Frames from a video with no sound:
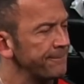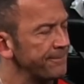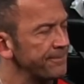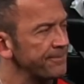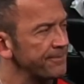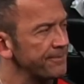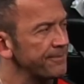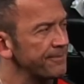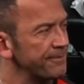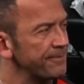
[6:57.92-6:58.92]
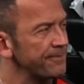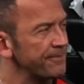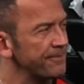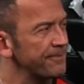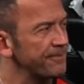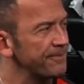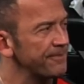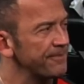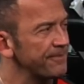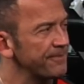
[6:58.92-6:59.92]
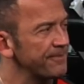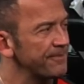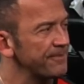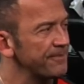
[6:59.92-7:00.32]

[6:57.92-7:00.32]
[no speech]